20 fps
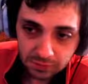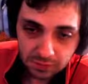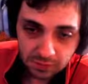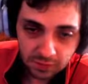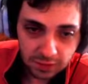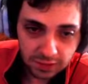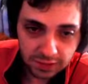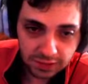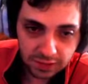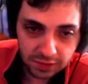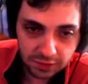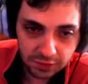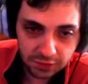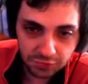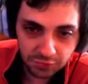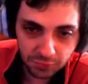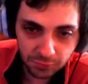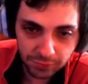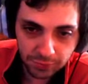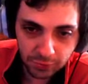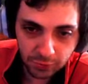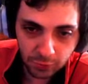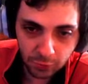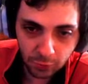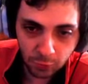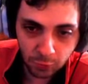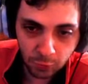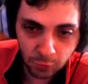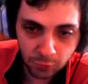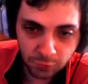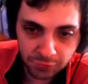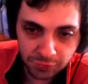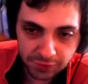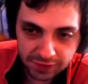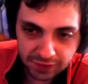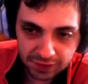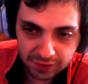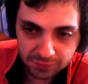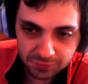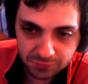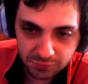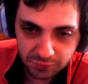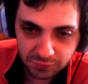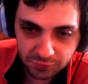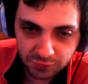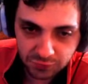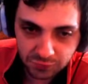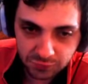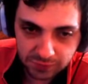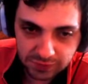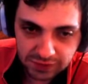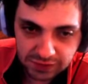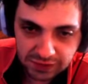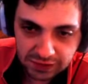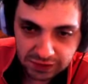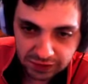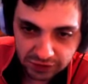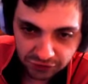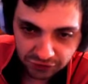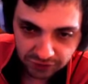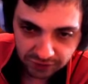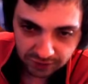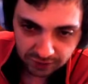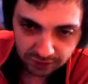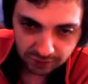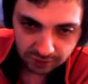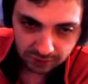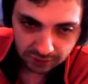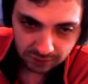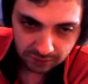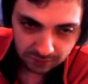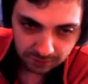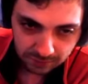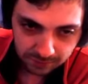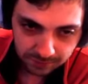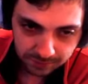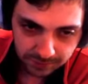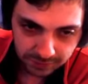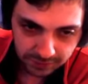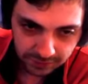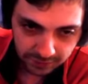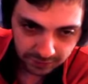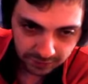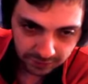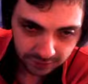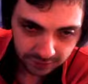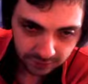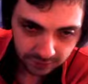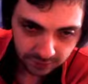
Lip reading: I kind of don't want to over-camp the 3-gen, but...